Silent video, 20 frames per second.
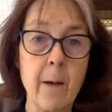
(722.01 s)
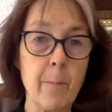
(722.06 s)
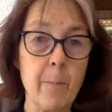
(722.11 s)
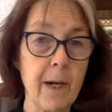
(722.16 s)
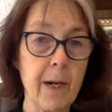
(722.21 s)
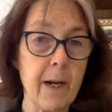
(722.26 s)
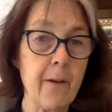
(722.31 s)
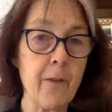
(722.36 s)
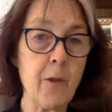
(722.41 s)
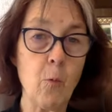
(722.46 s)

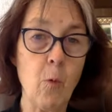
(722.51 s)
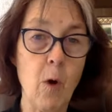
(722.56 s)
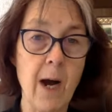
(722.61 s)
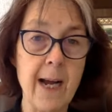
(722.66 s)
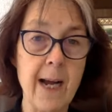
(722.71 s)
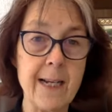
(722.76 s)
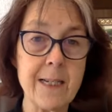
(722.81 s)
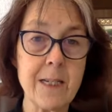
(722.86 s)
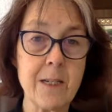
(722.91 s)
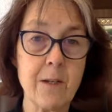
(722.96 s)
But
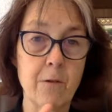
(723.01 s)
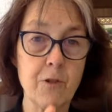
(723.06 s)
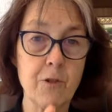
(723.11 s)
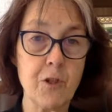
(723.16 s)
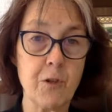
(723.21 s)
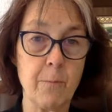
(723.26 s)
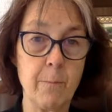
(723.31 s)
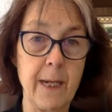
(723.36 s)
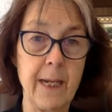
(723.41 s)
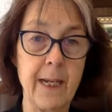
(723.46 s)
otherwise,
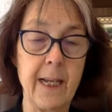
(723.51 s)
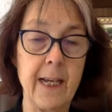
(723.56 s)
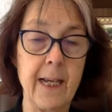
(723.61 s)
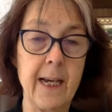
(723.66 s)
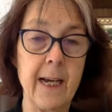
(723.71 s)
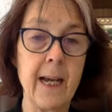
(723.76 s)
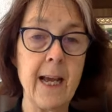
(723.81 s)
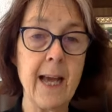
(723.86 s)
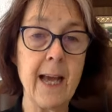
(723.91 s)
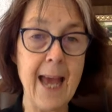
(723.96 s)
social
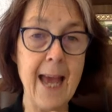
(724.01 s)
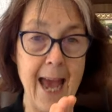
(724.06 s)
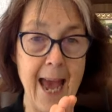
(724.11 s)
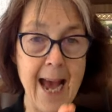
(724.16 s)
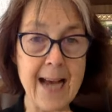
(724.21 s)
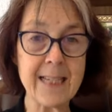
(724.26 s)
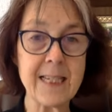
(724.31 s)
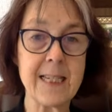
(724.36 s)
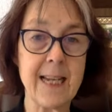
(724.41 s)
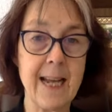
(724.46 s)
media
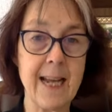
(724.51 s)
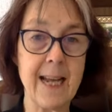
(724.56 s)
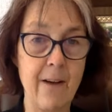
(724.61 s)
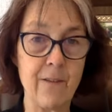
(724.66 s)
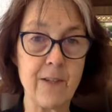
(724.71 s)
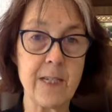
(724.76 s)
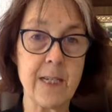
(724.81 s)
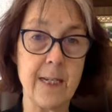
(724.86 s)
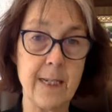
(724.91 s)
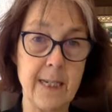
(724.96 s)
has to
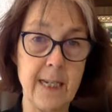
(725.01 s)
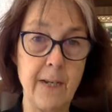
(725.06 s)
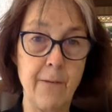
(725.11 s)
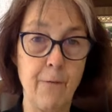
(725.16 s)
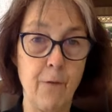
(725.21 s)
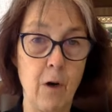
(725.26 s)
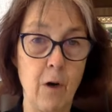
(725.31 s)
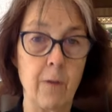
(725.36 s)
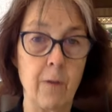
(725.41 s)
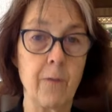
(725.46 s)
have as a
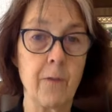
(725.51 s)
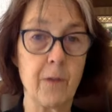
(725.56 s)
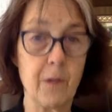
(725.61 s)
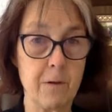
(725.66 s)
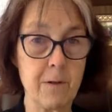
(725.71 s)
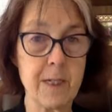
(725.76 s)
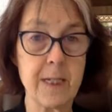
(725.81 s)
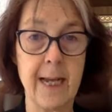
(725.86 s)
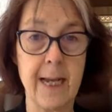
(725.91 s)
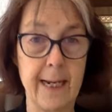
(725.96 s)
default
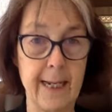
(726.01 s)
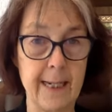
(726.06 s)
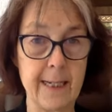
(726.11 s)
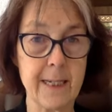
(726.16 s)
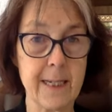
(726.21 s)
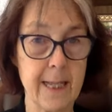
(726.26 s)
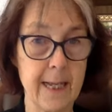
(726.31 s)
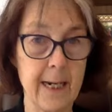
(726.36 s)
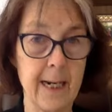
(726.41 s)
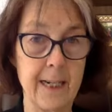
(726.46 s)
those
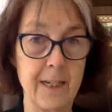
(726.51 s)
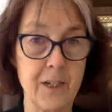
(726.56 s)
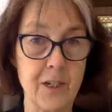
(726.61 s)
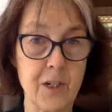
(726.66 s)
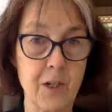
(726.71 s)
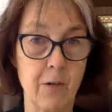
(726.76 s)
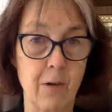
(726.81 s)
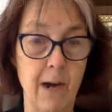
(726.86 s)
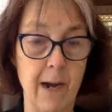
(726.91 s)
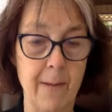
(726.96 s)
settings that I
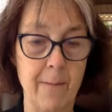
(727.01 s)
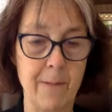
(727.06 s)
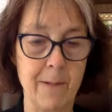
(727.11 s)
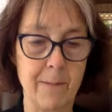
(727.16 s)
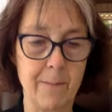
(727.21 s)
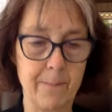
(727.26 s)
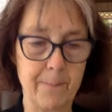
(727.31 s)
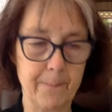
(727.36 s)
described.